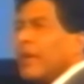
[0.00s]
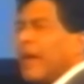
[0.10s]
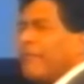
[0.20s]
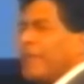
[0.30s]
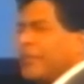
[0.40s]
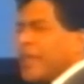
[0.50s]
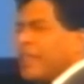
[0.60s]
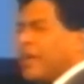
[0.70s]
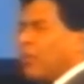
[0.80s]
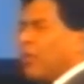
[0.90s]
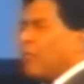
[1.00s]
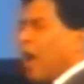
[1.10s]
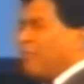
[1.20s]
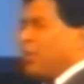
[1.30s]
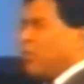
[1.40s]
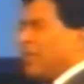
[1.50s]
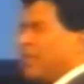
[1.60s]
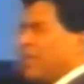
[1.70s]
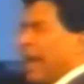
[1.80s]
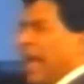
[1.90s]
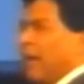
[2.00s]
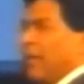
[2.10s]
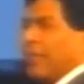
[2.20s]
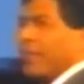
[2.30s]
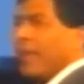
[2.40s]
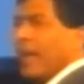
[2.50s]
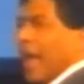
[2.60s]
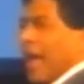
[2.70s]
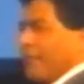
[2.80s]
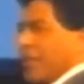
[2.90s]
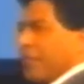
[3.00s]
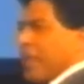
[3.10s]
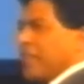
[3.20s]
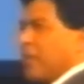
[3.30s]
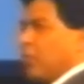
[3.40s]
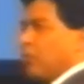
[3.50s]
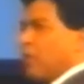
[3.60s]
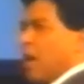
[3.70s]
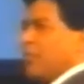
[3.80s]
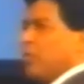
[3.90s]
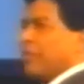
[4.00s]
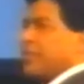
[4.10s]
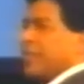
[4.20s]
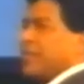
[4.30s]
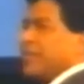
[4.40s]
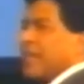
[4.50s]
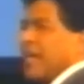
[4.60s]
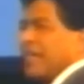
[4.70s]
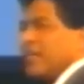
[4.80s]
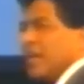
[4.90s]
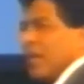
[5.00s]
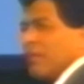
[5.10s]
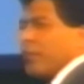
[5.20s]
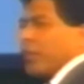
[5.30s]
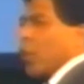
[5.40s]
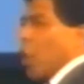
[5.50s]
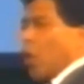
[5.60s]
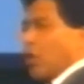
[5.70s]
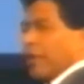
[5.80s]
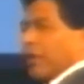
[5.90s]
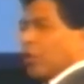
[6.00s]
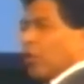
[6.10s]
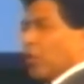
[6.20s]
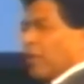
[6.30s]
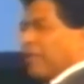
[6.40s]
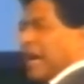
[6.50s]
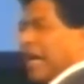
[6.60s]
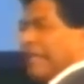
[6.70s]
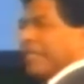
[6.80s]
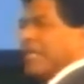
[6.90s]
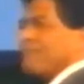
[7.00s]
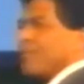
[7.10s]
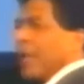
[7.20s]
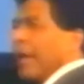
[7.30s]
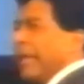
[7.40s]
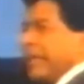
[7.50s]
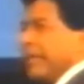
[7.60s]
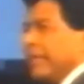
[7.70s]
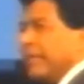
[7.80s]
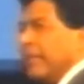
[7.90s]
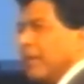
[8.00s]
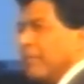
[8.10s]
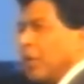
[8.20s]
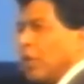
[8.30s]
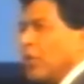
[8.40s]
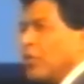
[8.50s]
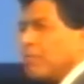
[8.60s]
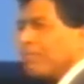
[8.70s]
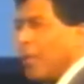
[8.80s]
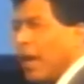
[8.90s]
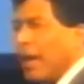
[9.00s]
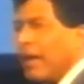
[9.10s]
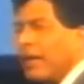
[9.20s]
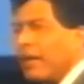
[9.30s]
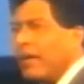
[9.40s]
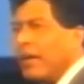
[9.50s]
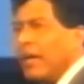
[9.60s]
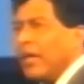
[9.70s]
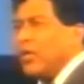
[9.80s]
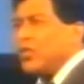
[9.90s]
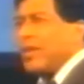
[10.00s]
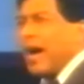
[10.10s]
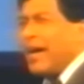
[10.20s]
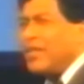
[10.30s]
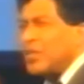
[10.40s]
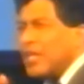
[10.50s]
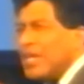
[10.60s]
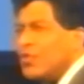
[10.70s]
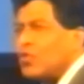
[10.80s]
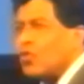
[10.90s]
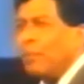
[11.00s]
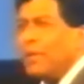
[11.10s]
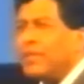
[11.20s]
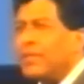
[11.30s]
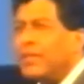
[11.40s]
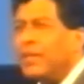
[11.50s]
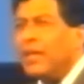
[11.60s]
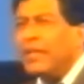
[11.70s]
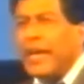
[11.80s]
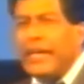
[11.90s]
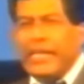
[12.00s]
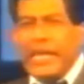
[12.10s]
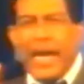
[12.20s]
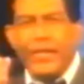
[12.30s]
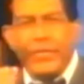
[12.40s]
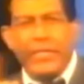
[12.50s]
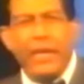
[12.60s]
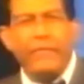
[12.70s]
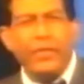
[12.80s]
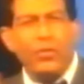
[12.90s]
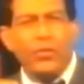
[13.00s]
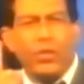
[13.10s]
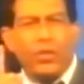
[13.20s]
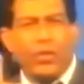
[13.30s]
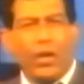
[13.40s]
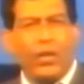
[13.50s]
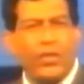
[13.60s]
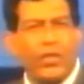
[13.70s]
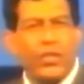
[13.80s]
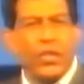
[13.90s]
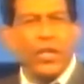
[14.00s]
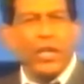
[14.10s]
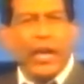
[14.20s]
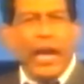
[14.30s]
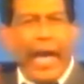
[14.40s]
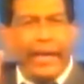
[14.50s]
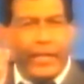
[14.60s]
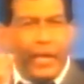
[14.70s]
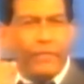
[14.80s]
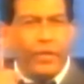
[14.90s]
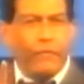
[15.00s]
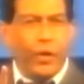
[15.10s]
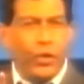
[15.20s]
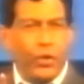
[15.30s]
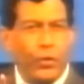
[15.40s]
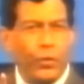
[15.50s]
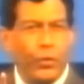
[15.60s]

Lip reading: everything that would rob you of your health, everything that would rob you of success, for the honor and glory of God, keep praying, because prayer is God's instrument that He has given to the church and given for you.